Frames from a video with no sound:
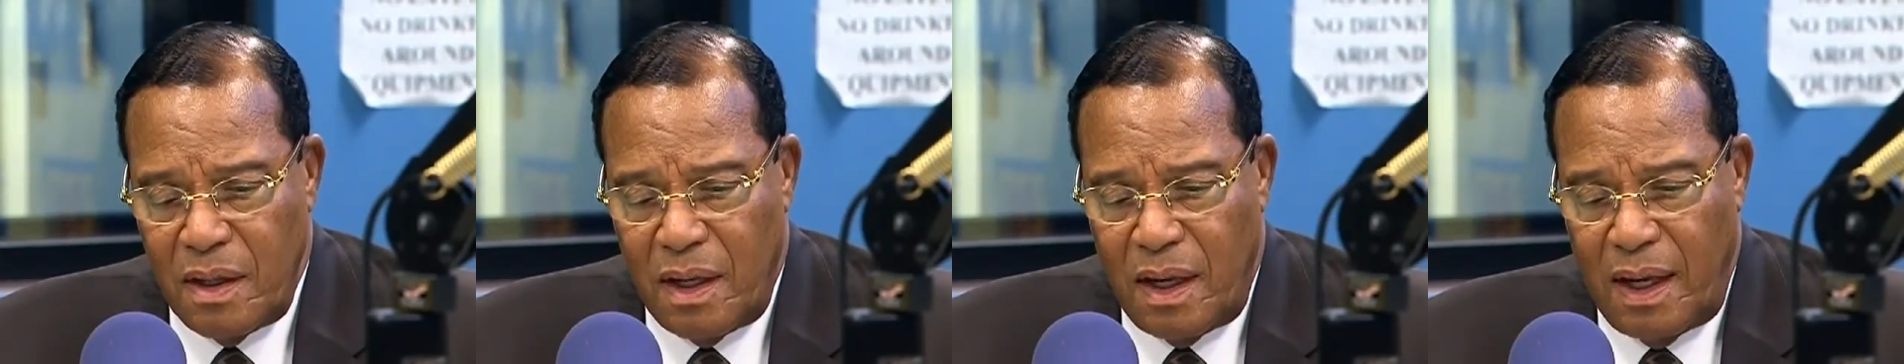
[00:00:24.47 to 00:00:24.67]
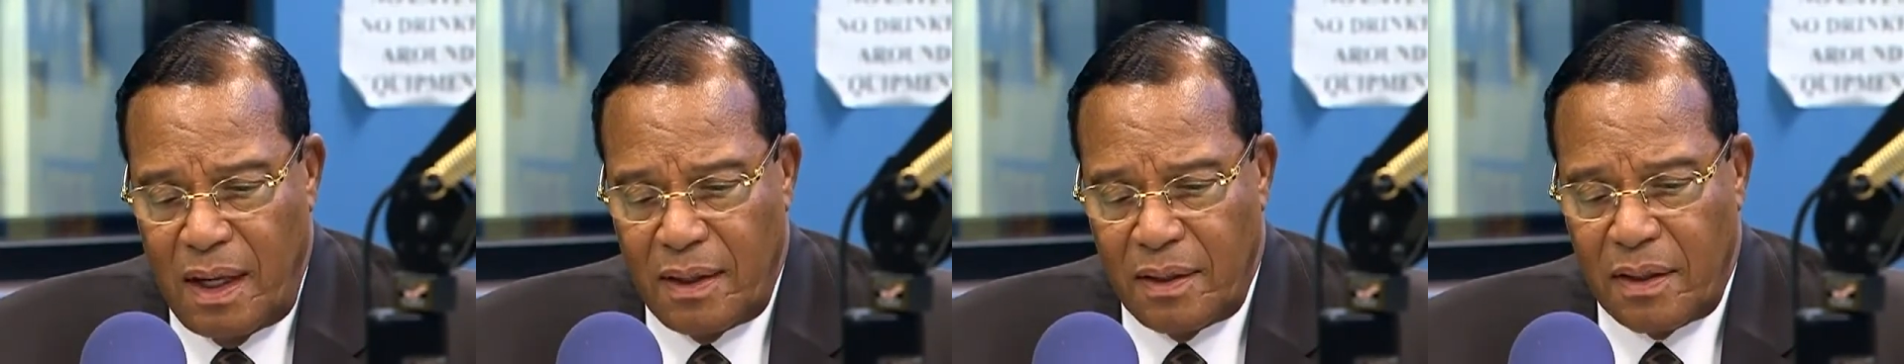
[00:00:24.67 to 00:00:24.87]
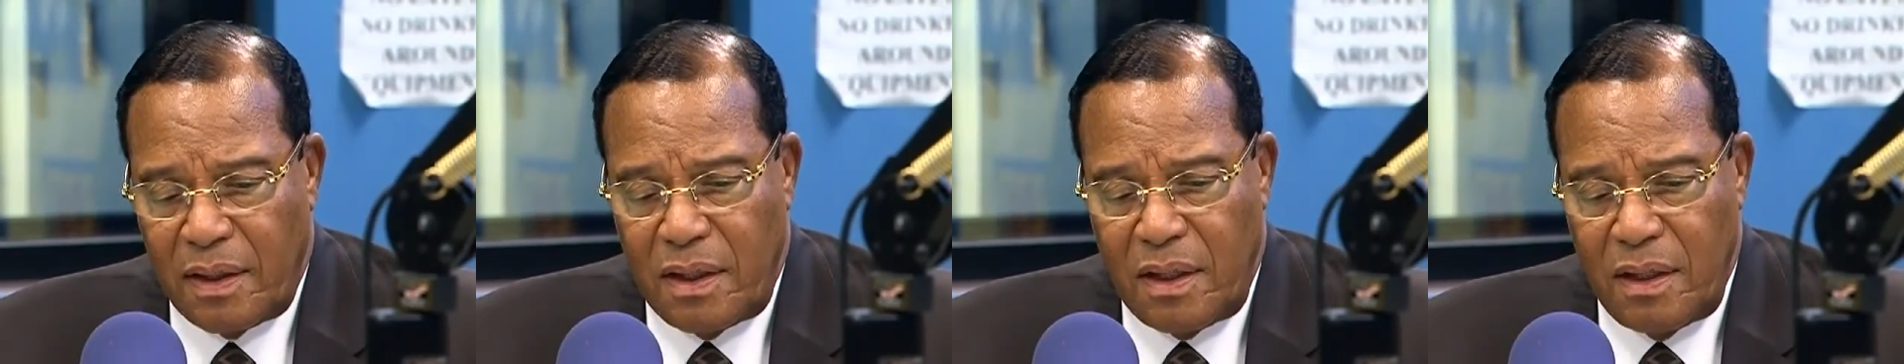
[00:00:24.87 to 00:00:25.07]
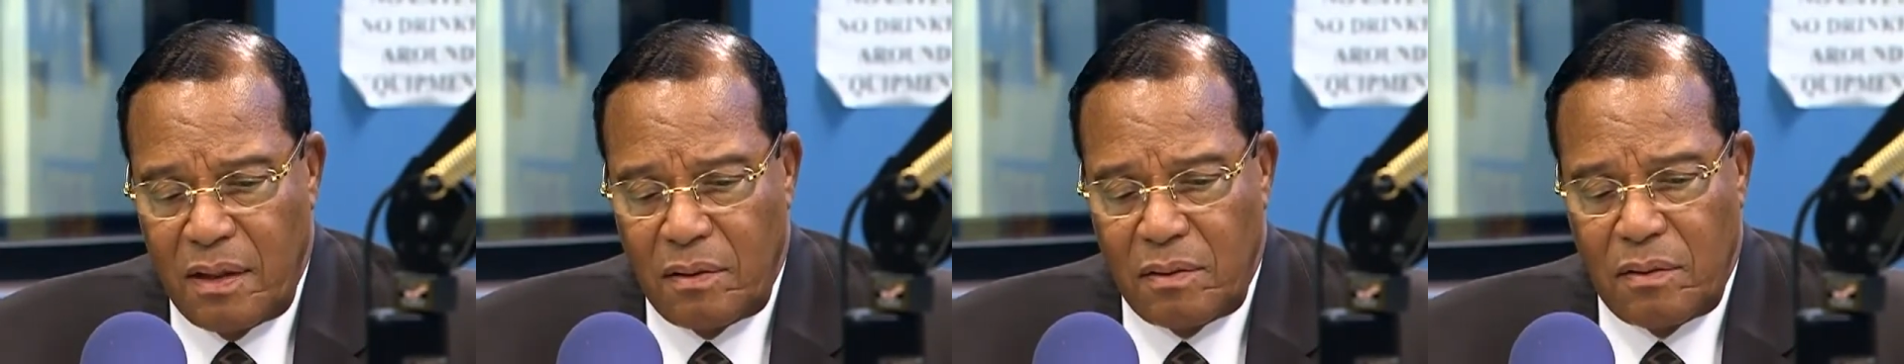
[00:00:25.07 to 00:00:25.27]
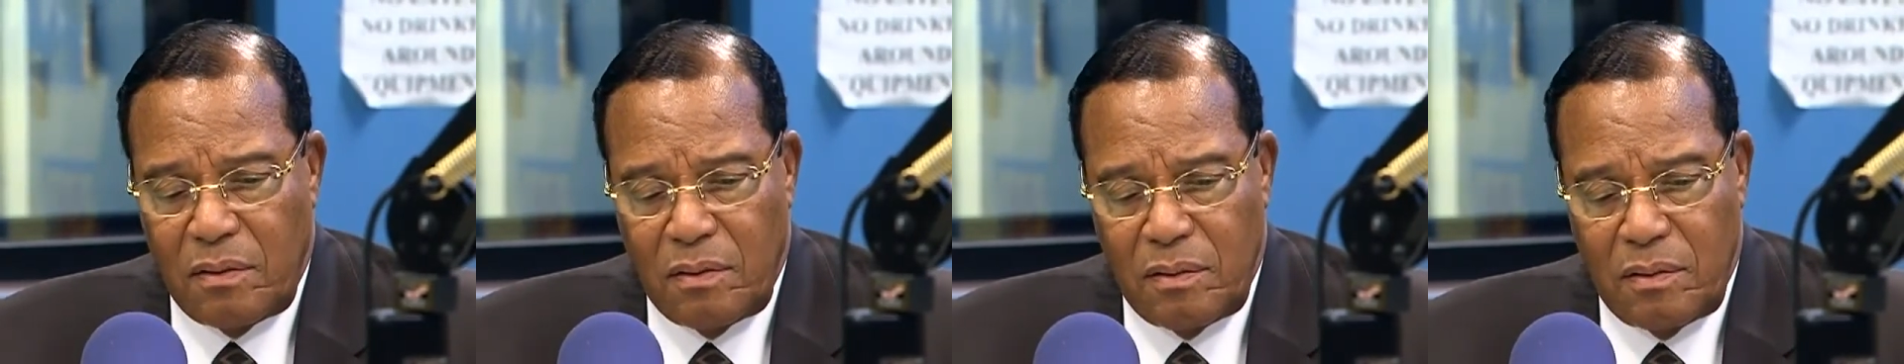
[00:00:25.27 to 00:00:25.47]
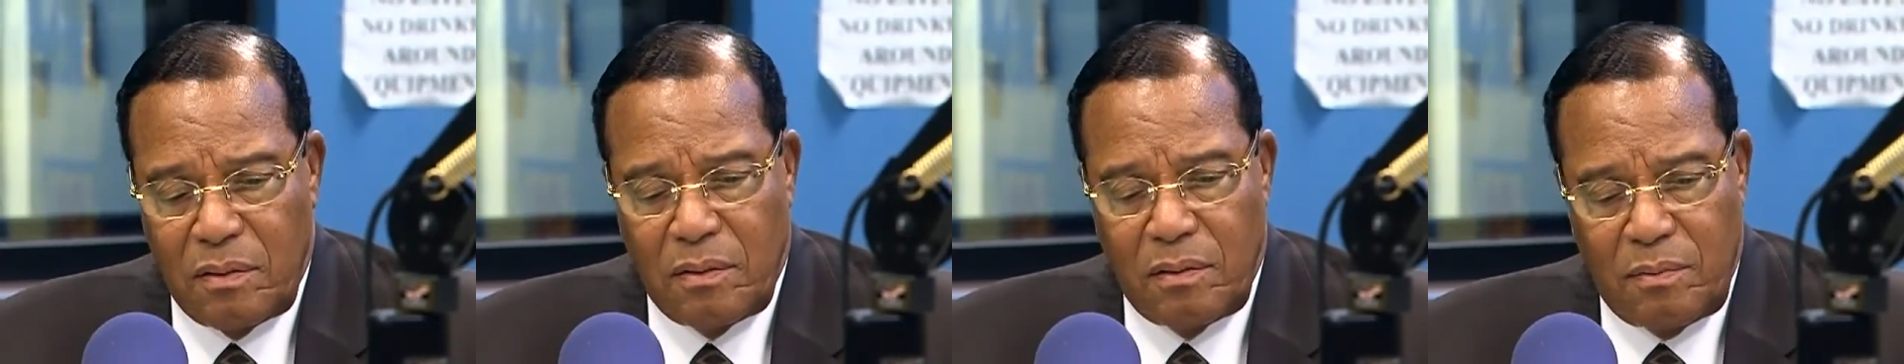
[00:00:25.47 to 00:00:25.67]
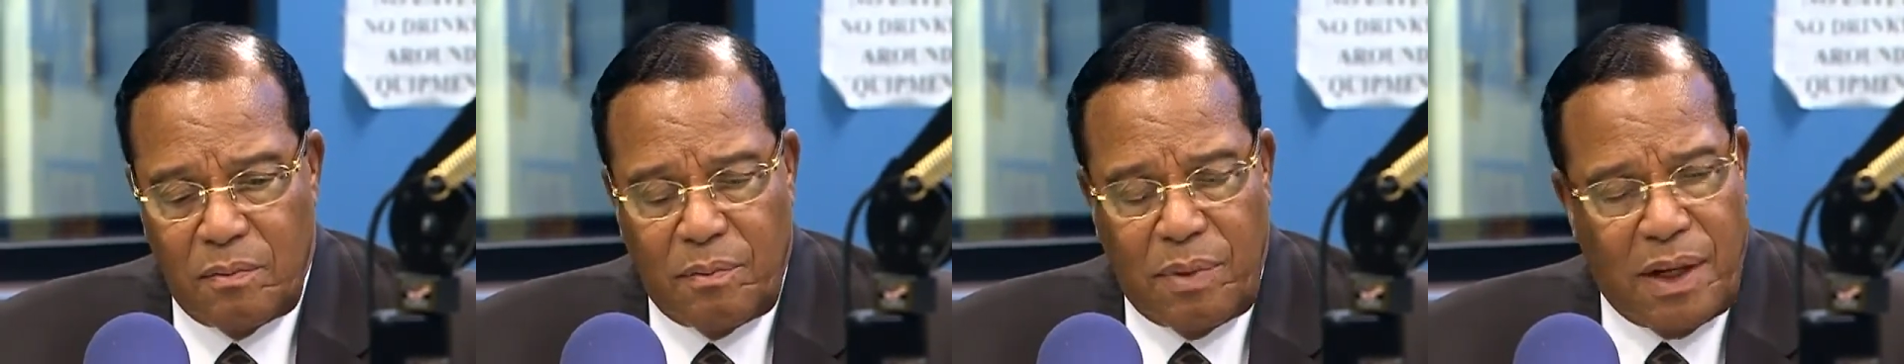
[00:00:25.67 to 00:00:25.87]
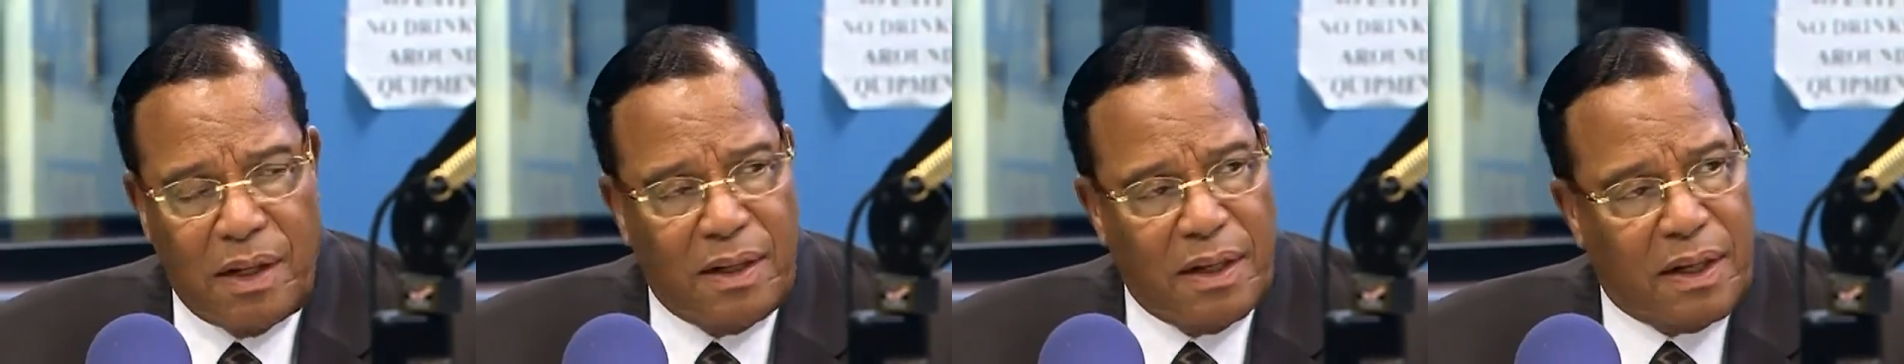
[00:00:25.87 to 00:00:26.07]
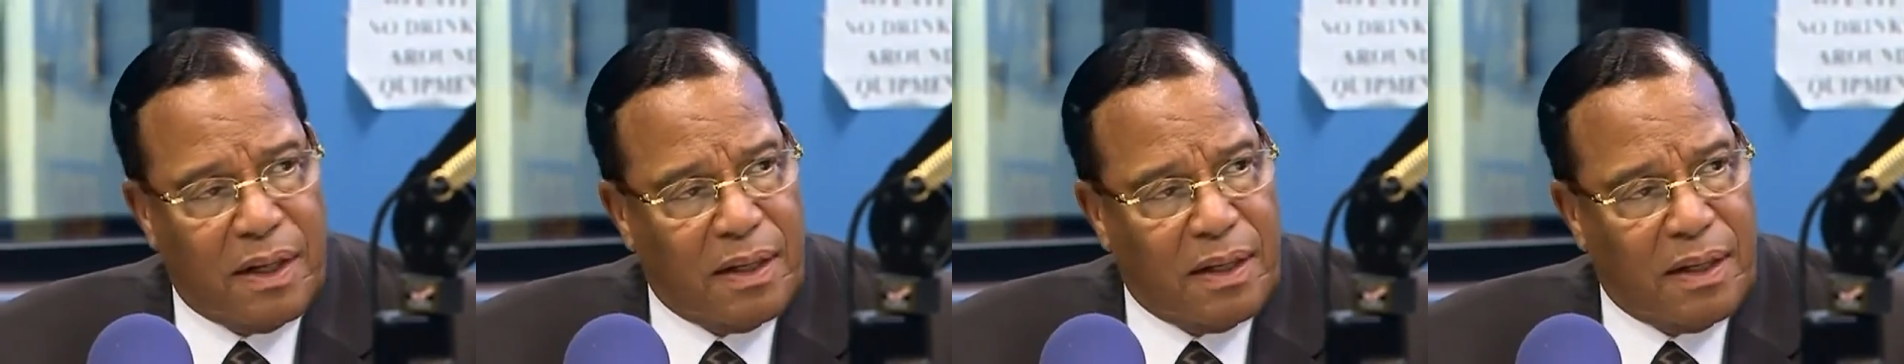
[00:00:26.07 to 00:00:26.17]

and kill Brother